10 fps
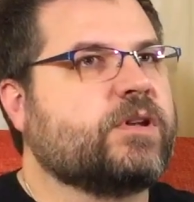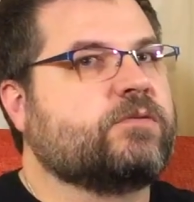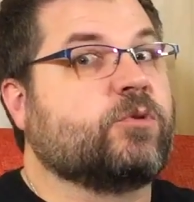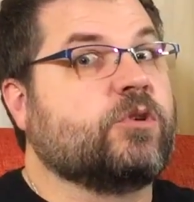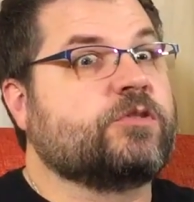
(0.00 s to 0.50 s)
Right,
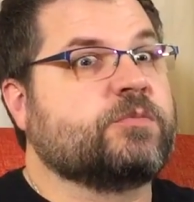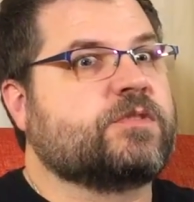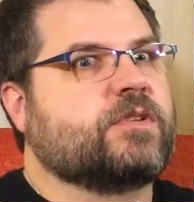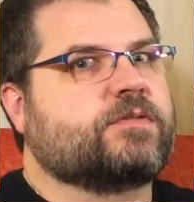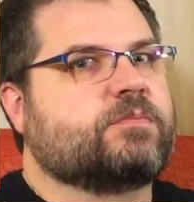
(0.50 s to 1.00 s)
the Four Horsemen
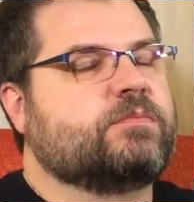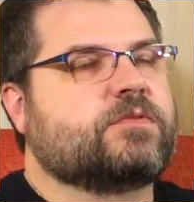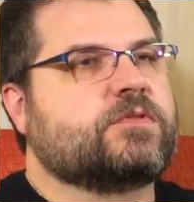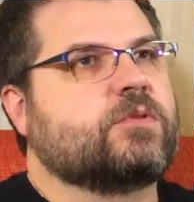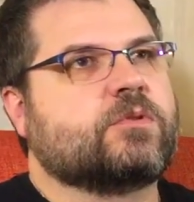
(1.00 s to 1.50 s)
stuff's
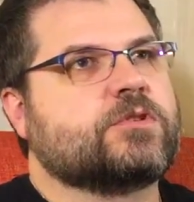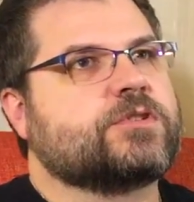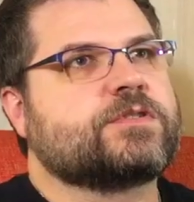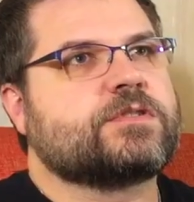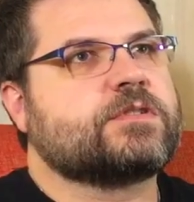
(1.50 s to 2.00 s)
so
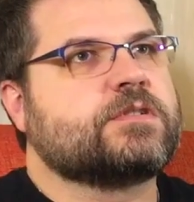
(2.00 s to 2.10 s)
gorgeous.